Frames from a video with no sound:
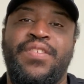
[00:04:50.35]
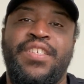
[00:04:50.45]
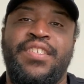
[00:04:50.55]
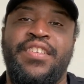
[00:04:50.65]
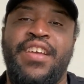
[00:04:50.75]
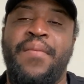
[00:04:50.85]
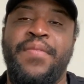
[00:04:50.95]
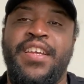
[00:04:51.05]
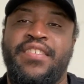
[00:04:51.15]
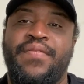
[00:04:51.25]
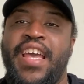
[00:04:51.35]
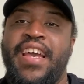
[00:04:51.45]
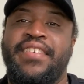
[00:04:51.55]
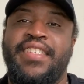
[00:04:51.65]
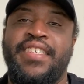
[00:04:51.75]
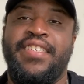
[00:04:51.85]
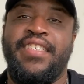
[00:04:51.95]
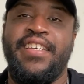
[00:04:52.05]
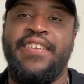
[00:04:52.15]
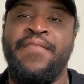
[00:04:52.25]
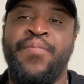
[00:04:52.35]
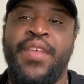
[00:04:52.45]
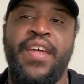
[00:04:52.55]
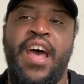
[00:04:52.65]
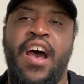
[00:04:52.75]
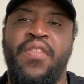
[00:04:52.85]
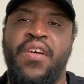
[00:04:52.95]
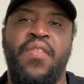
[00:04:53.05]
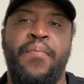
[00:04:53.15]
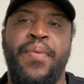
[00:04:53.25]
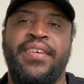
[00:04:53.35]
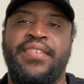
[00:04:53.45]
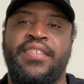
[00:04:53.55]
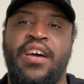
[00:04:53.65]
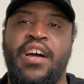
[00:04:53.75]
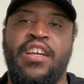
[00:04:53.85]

just the dominance of the SEC and how they're the best